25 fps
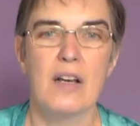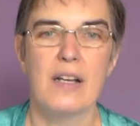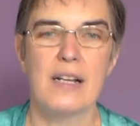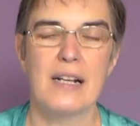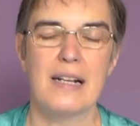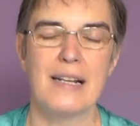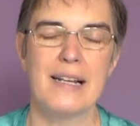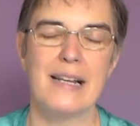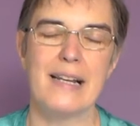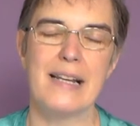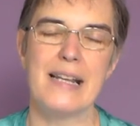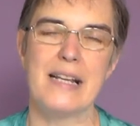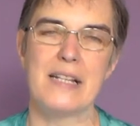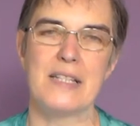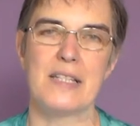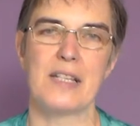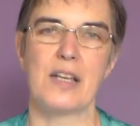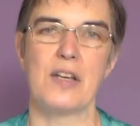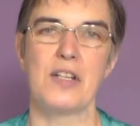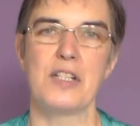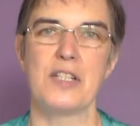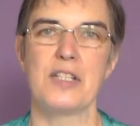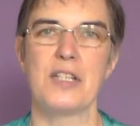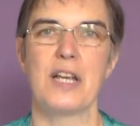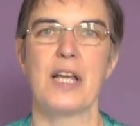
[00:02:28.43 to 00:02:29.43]
clearly it's
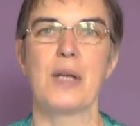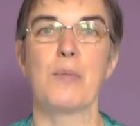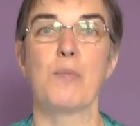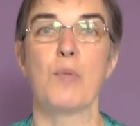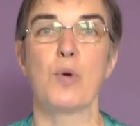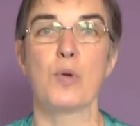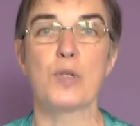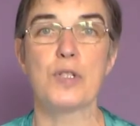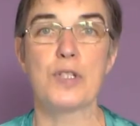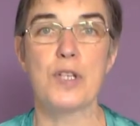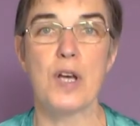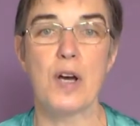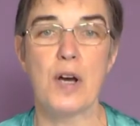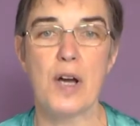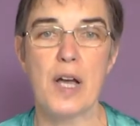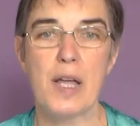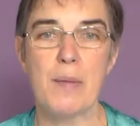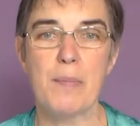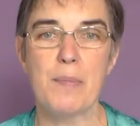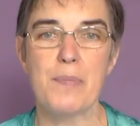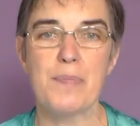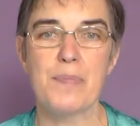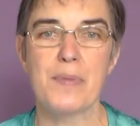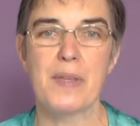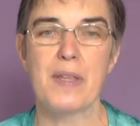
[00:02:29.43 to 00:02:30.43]
going to take more
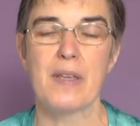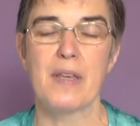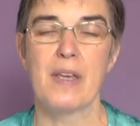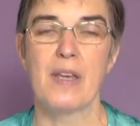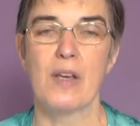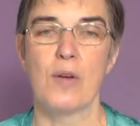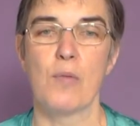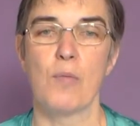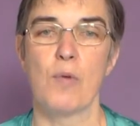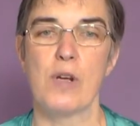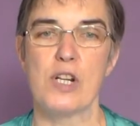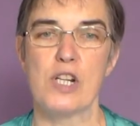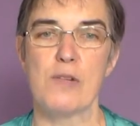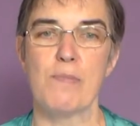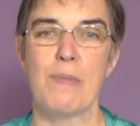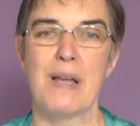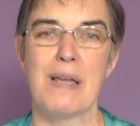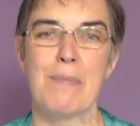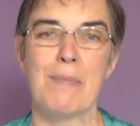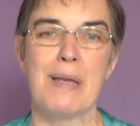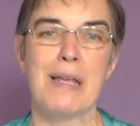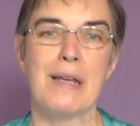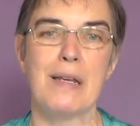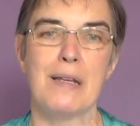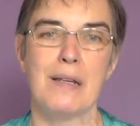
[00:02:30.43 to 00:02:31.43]
time, which
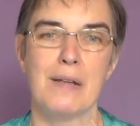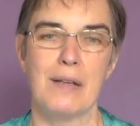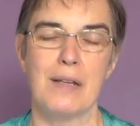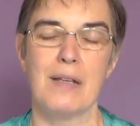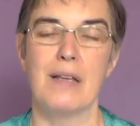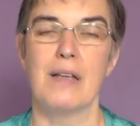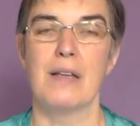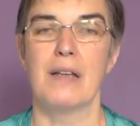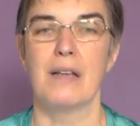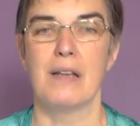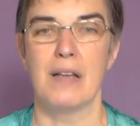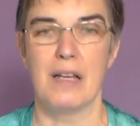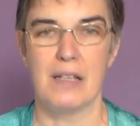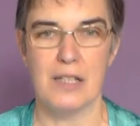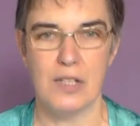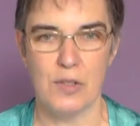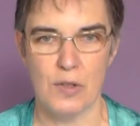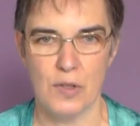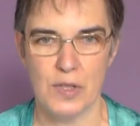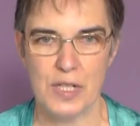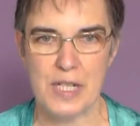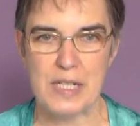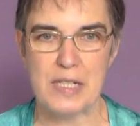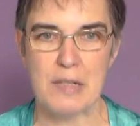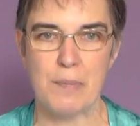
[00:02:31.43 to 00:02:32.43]
may mean
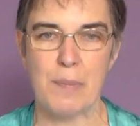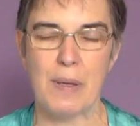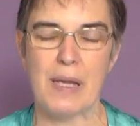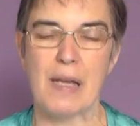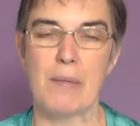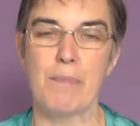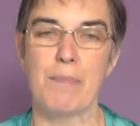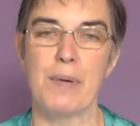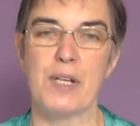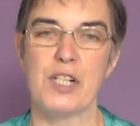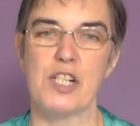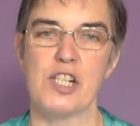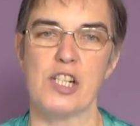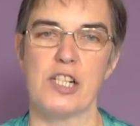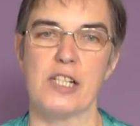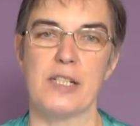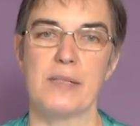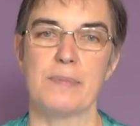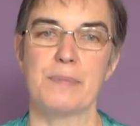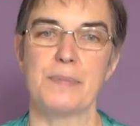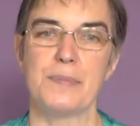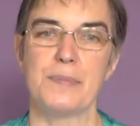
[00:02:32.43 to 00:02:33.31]
you'll need a bigger budget.